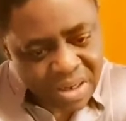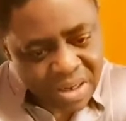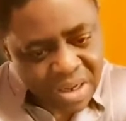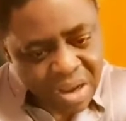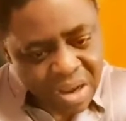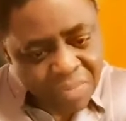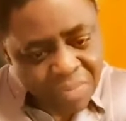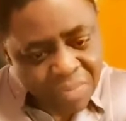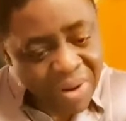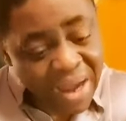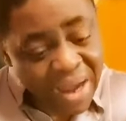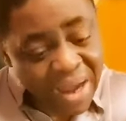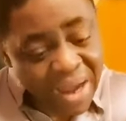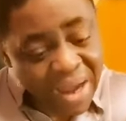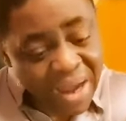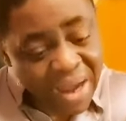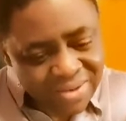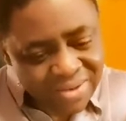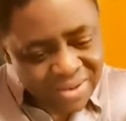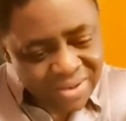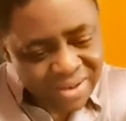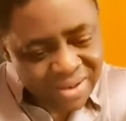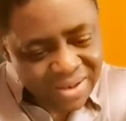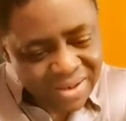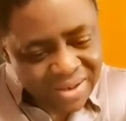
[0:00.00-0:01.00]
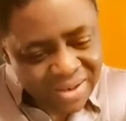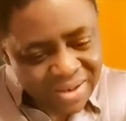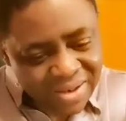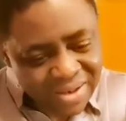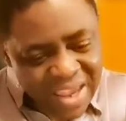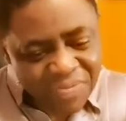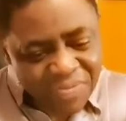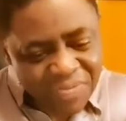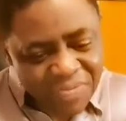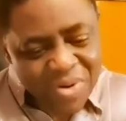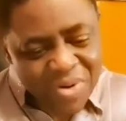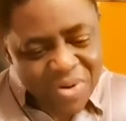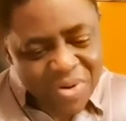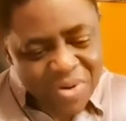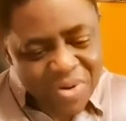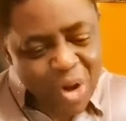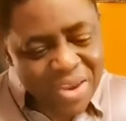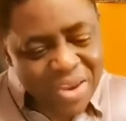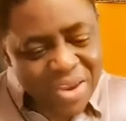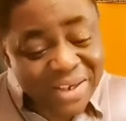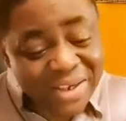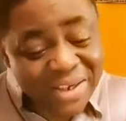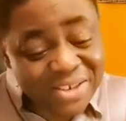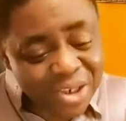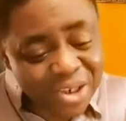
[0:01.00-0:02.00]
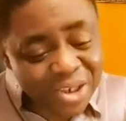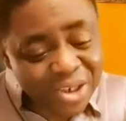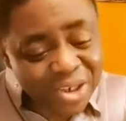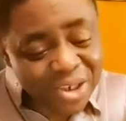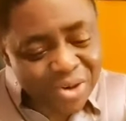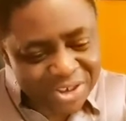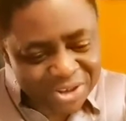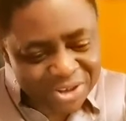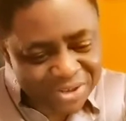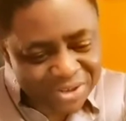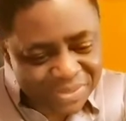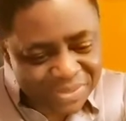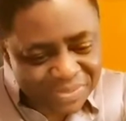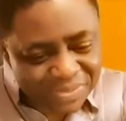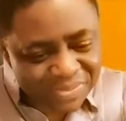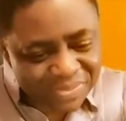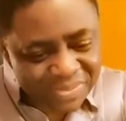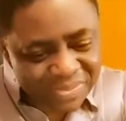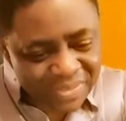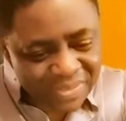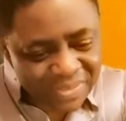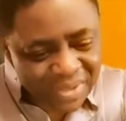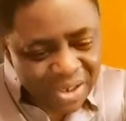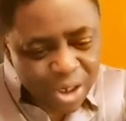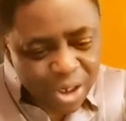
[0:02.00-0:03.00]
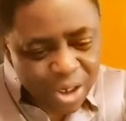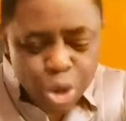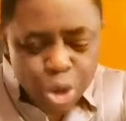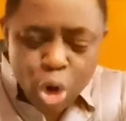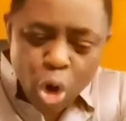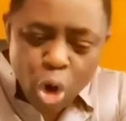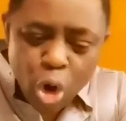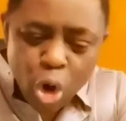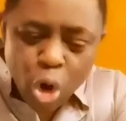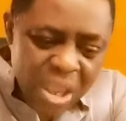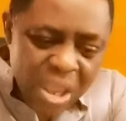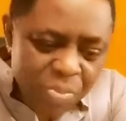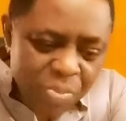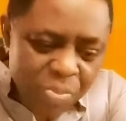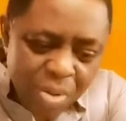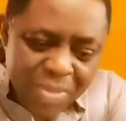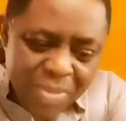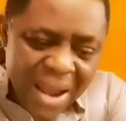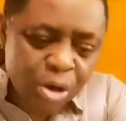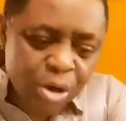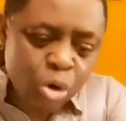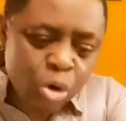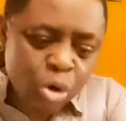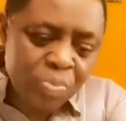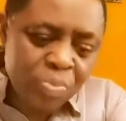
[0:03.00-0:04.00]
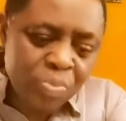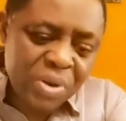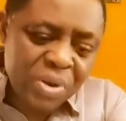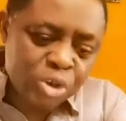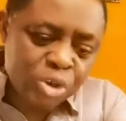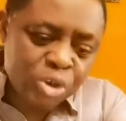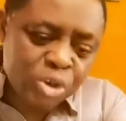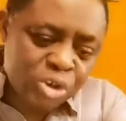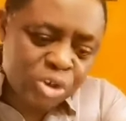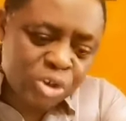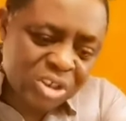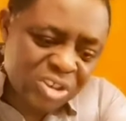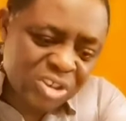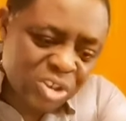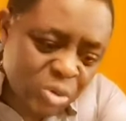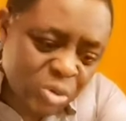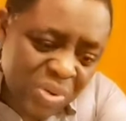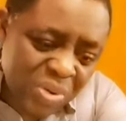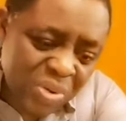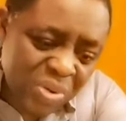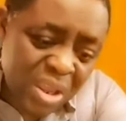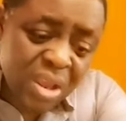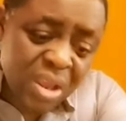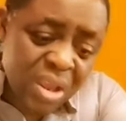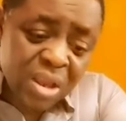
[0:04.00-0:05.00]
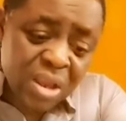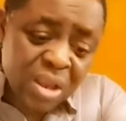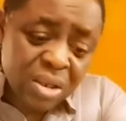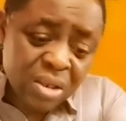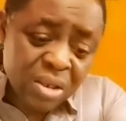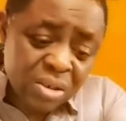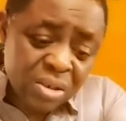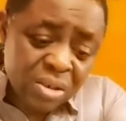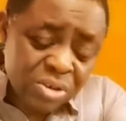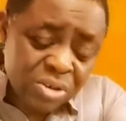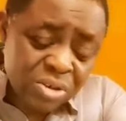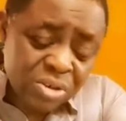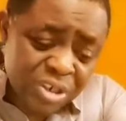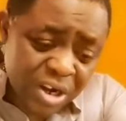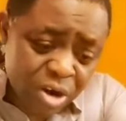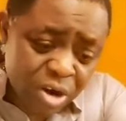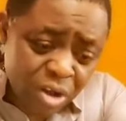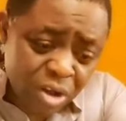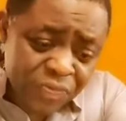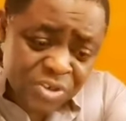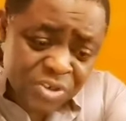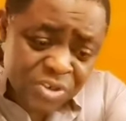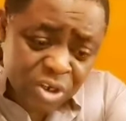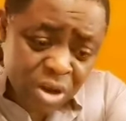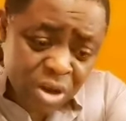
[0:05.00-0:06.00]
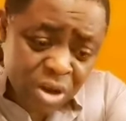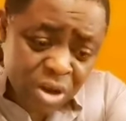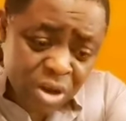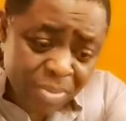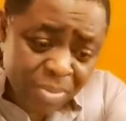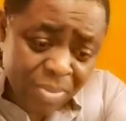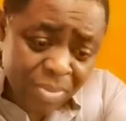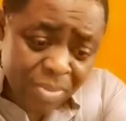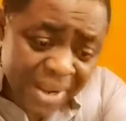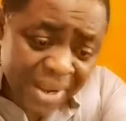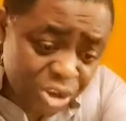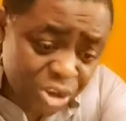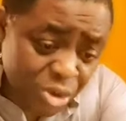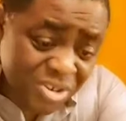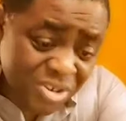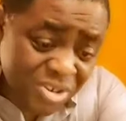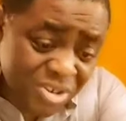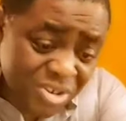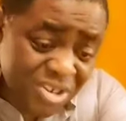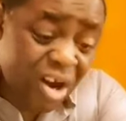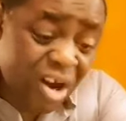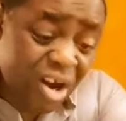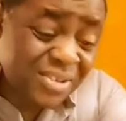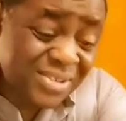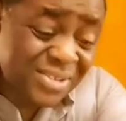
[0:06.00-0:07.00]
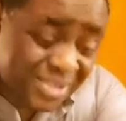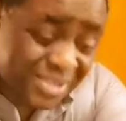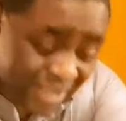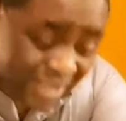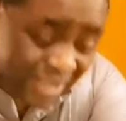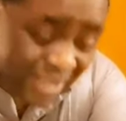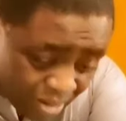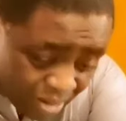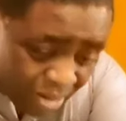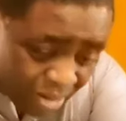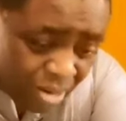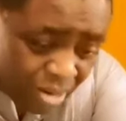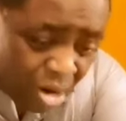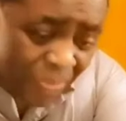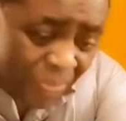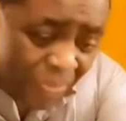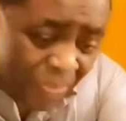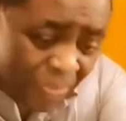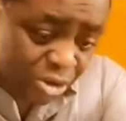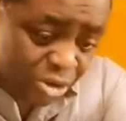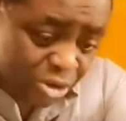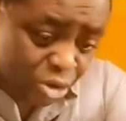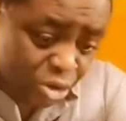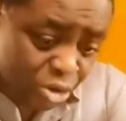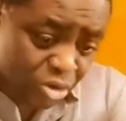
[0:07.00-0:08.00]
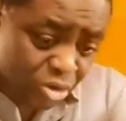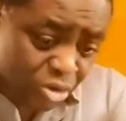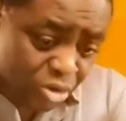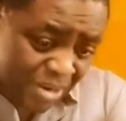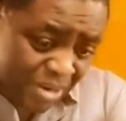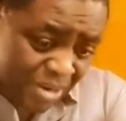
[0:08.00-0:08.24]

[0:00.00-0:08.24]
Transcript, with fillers: But even with all the reintegration, no Igbo man could be trusted to be General Officer Command in GOC until Obasanjo came to